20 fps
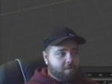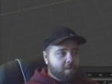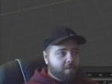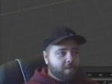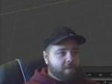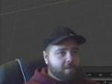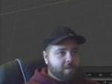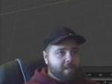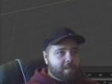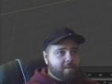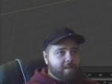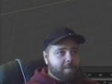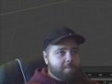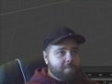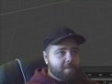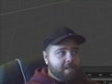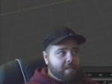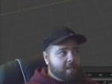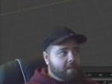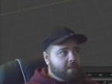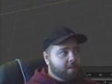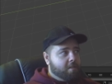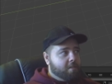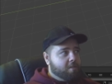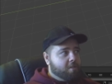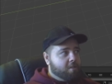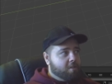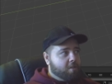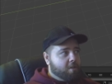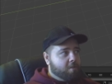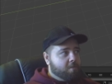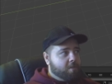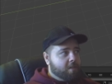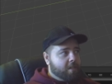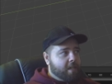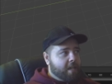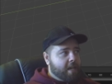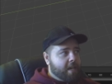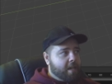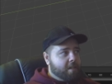So if your scene's empty, just go
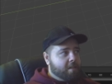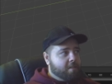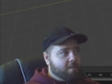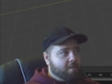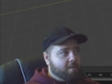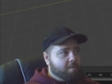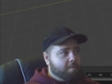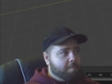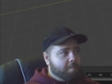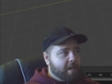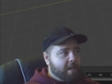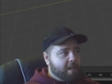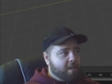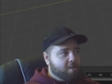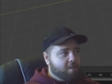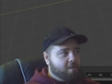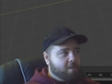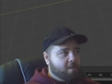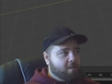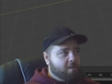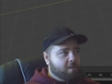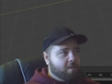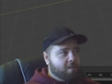to add mesh